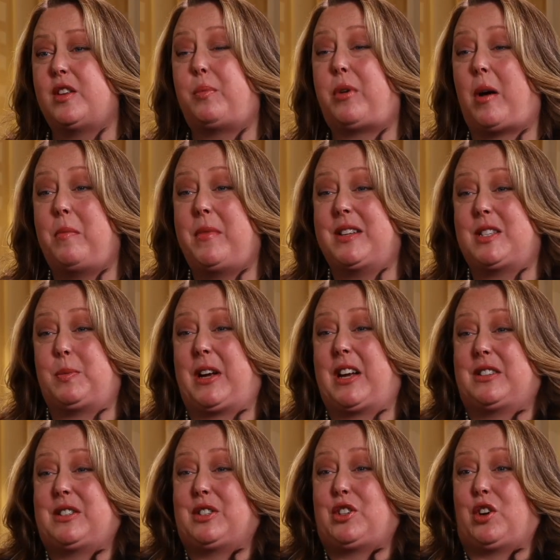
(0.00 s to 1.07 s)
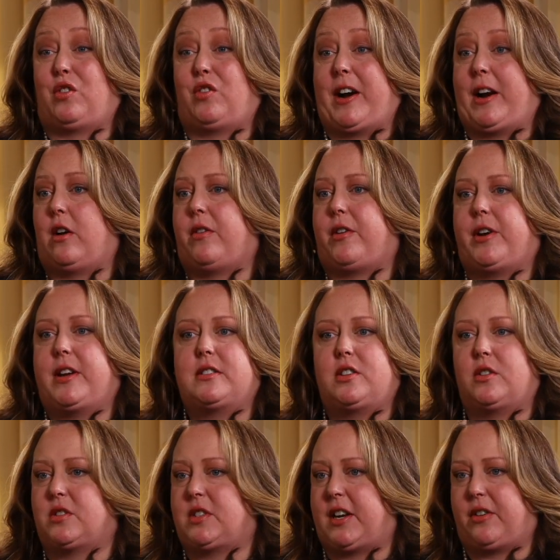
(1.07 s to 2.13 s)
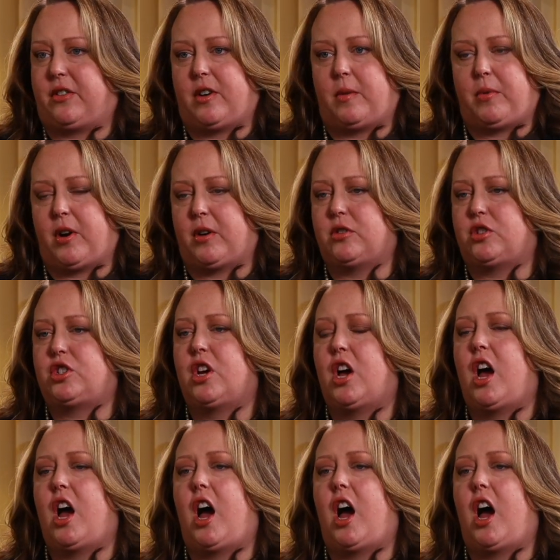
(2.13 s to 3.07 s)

The problem is because it's so rare, there is no standard approach.